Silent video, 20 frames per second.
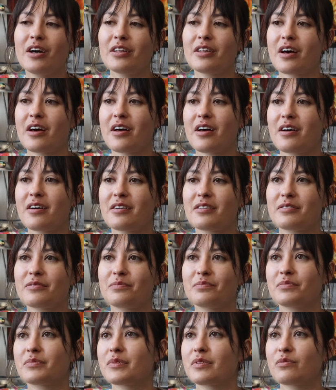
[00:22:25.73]

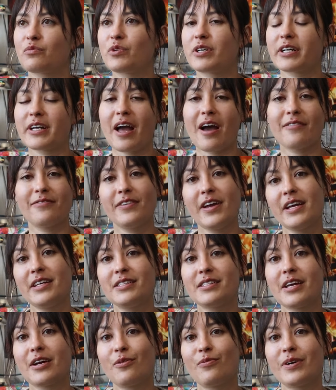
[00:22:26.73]
what
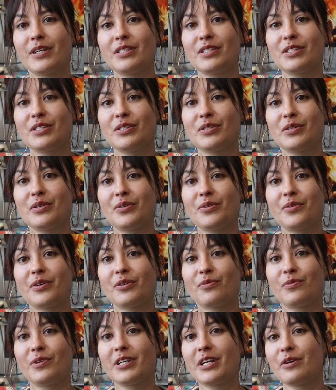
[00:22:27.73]
cafes I went to
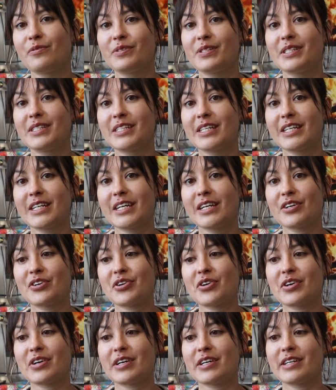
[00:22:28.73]
and what I was knitting
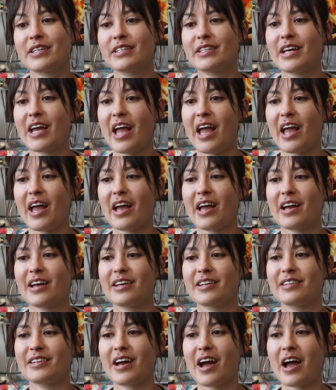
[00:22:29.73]
on,
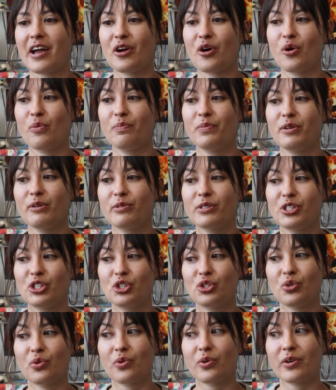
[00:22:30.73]
and I hope you
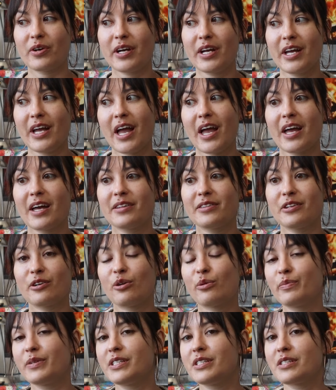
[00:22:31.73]
enjoy, and
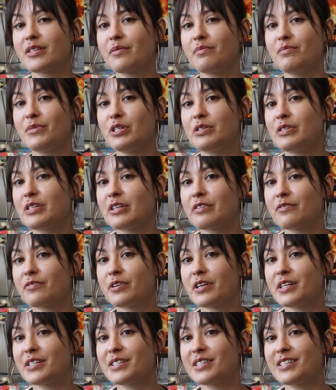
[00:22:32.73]
there'll be some music
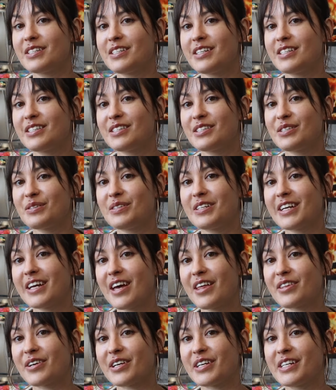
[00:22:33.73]
for us to knit to
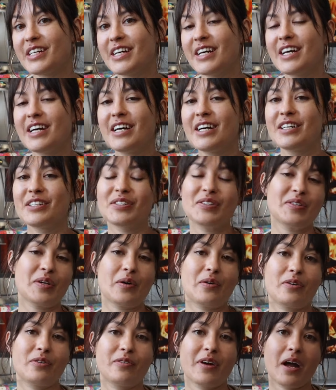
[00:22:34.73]
together.
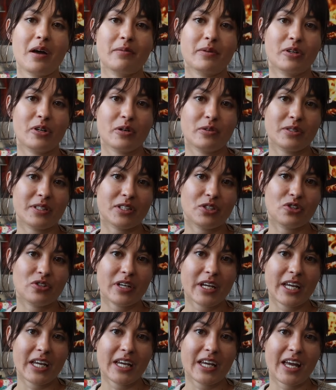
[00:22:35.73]
So grab a cozy
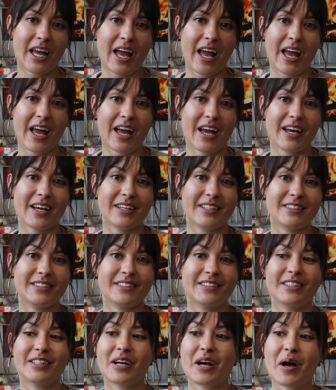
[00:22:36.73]
drink,
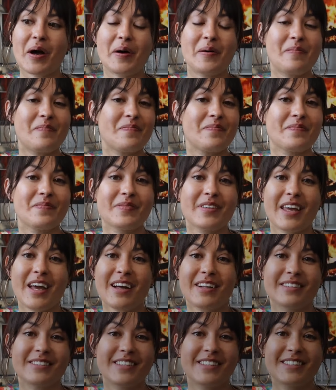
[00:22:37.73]
and
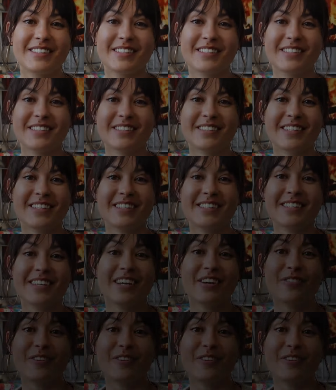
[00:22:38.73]
let's get